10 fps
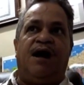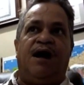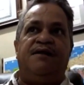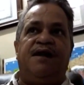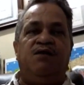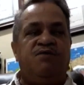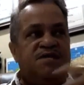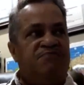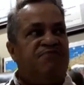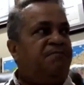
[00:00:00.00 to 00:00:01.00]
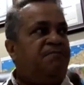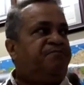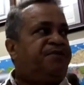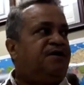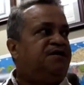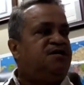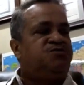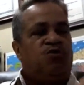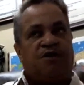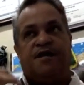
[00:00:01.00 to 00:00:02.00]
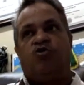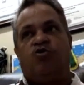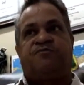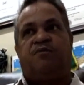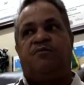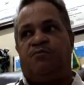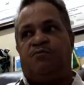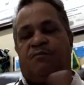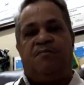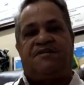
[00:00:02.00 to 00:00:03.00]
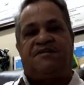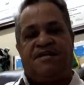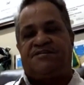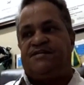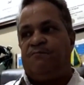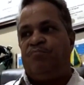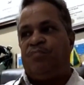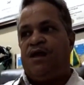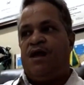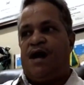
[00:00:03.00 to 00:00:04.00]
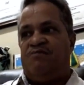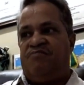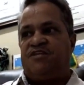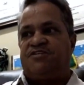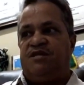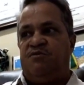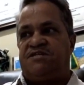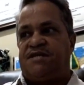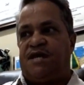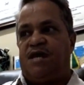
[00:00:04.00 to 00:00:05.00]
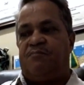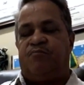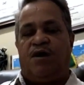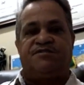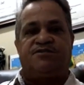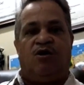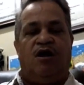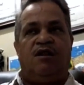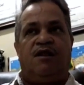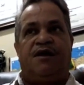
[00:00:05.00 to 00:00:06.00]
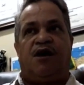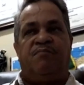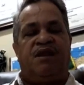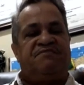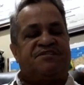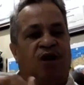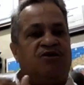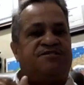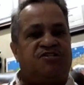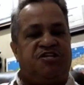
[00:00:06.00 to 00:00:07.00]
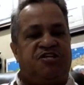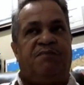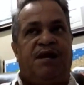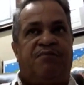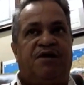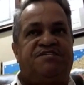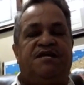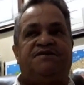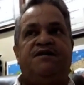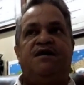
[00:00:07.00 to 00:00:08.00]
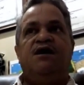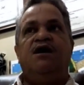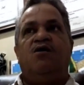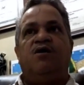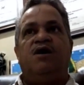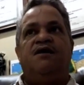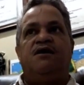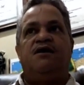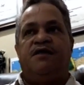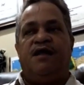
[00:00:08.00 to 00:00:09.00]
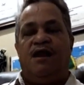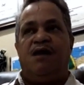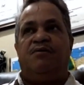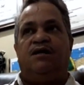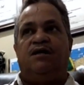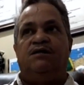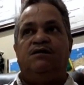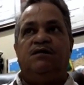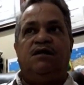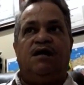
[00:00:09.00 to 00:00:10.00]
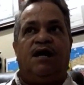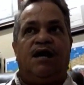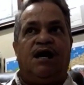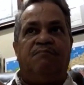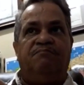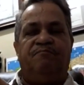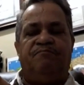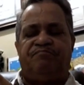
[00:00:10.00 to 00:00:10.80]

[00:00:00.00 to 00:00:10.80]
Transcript: then we developed these working groups with the public sector, and eventually we set up what is called the Competence Council, chaired by the president, where the labor and